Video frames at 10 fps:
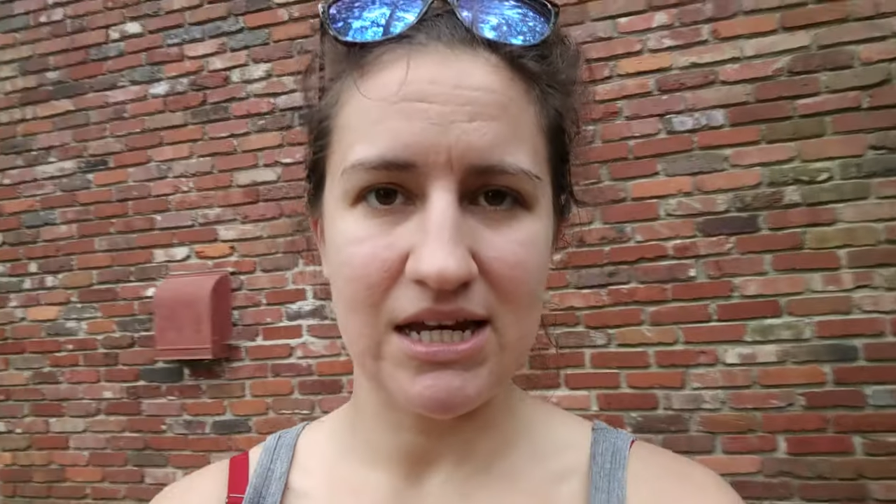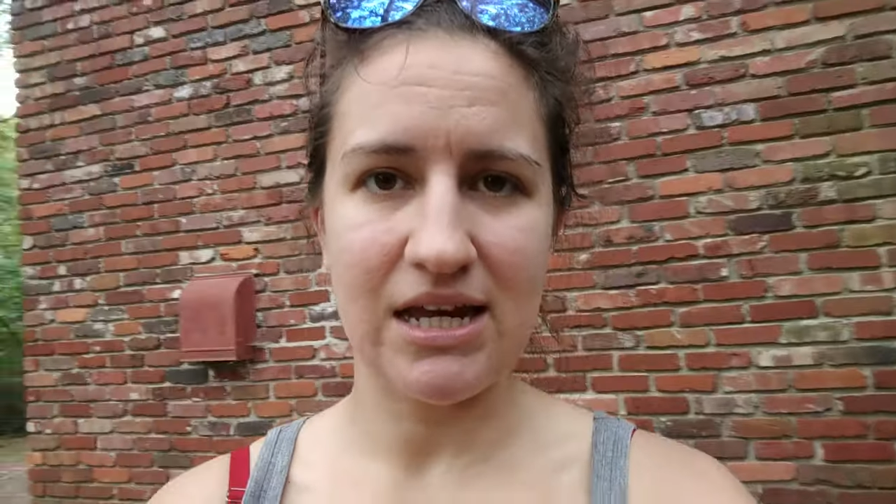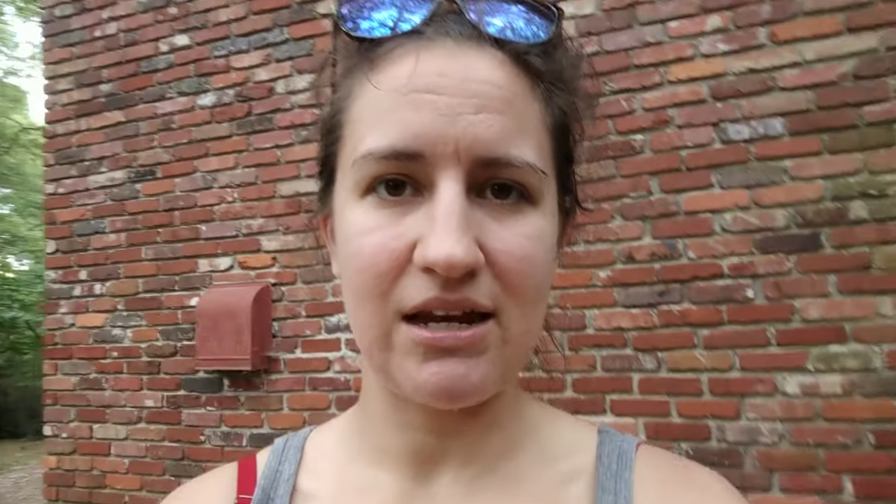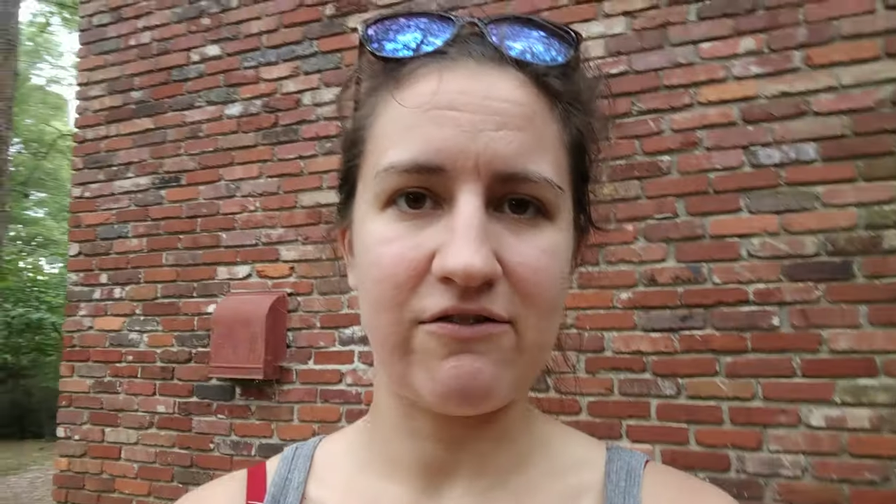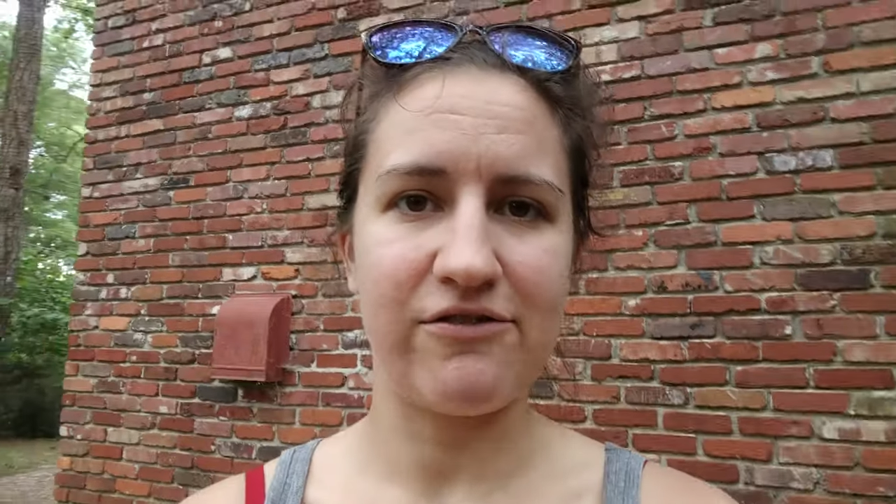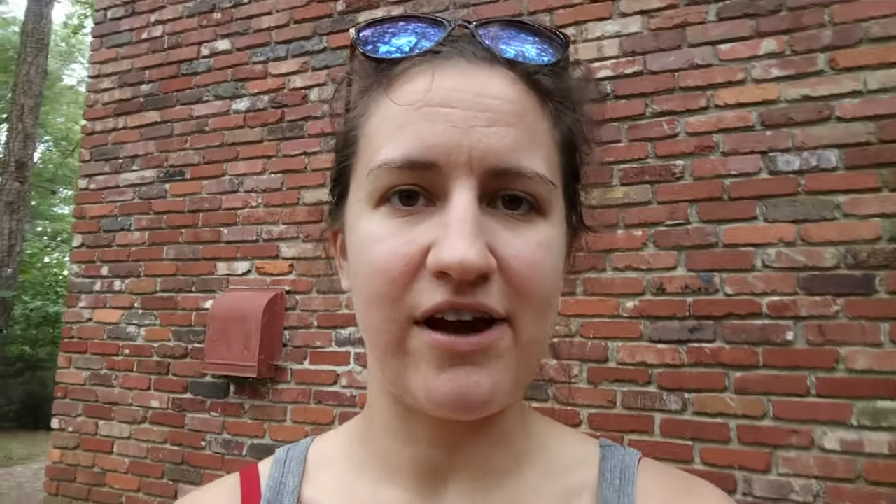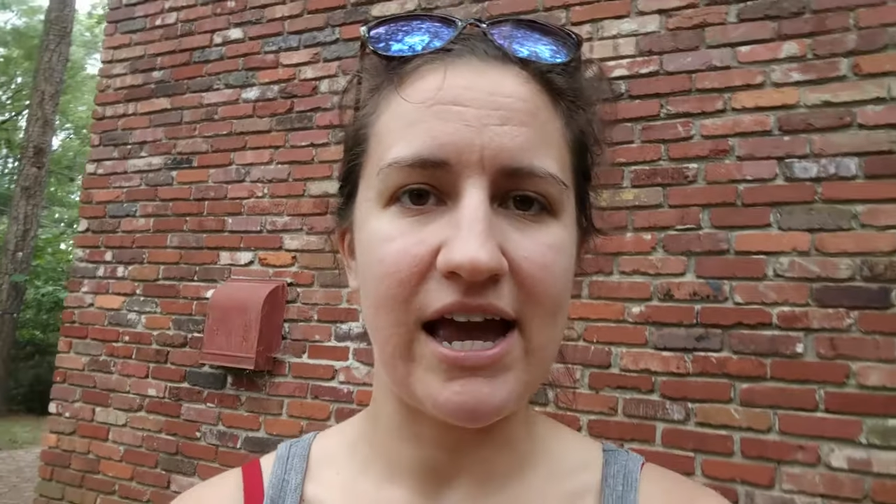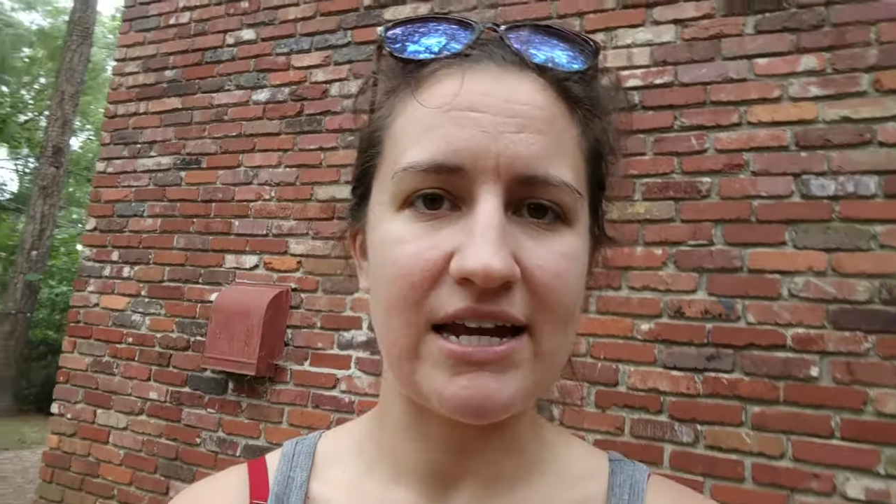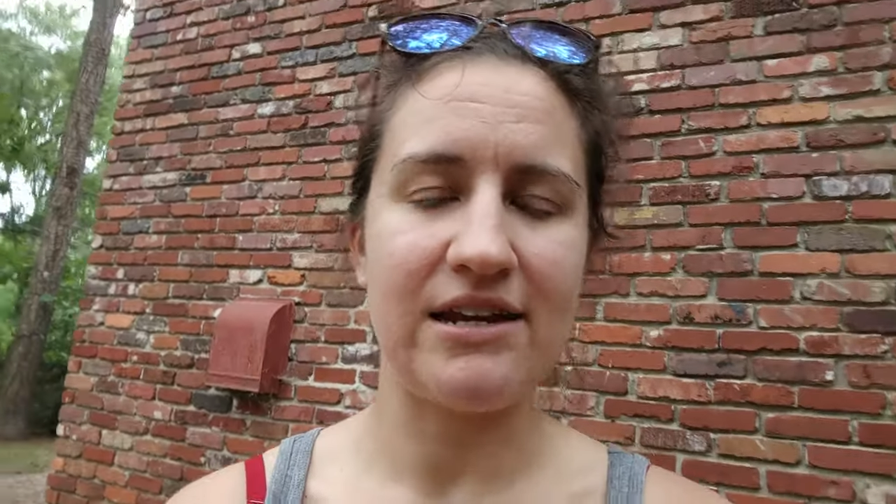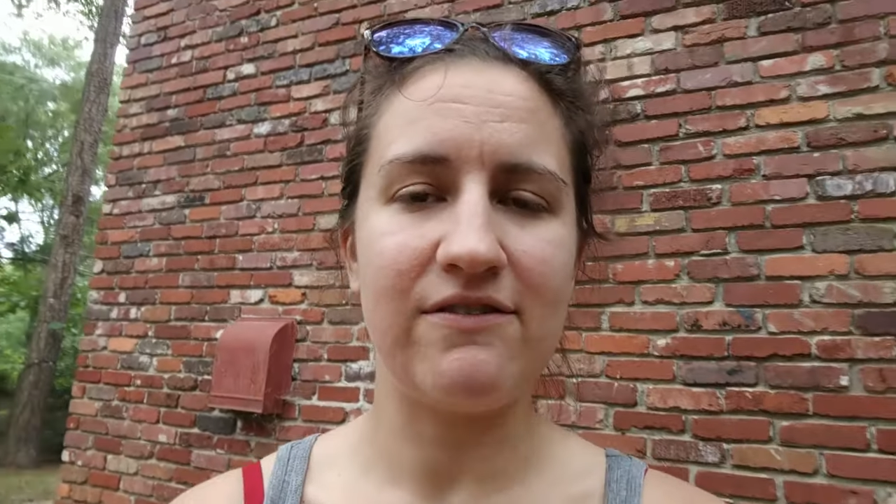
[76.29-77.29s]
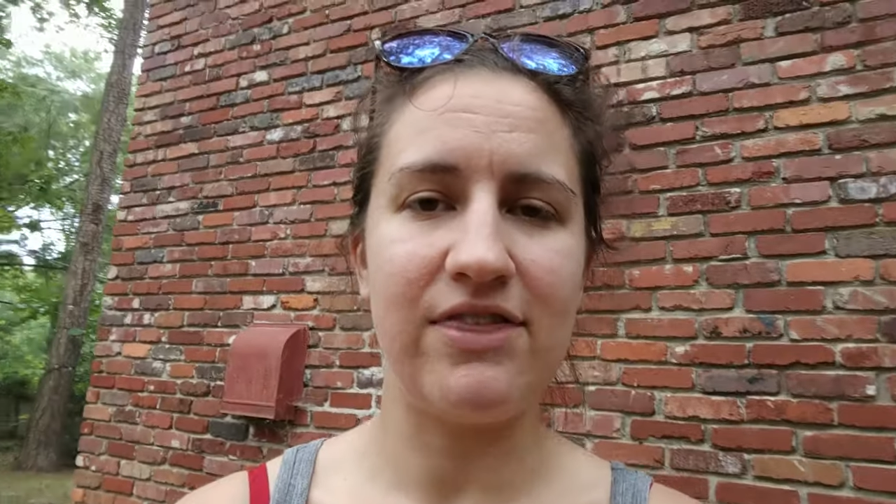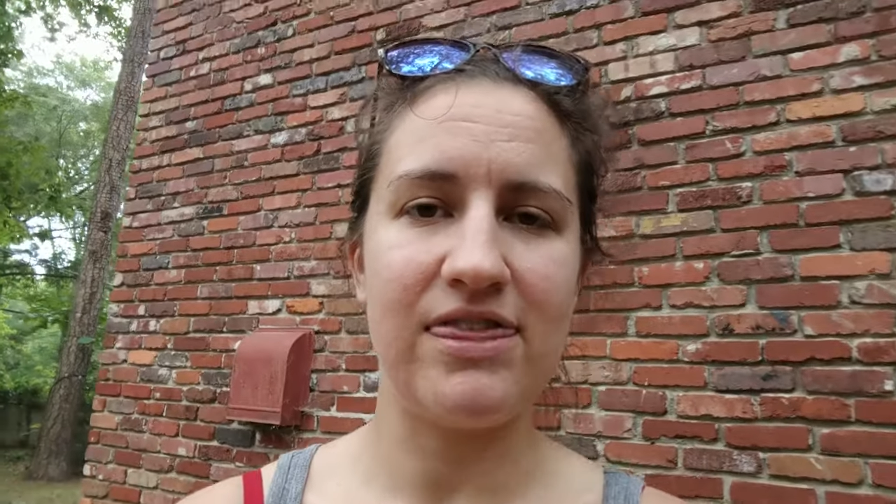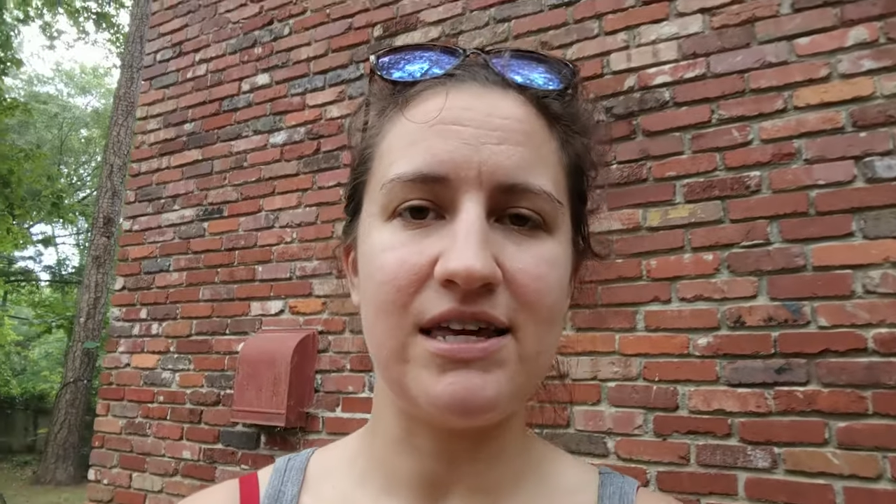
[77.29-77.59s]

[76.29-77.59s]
and a variety of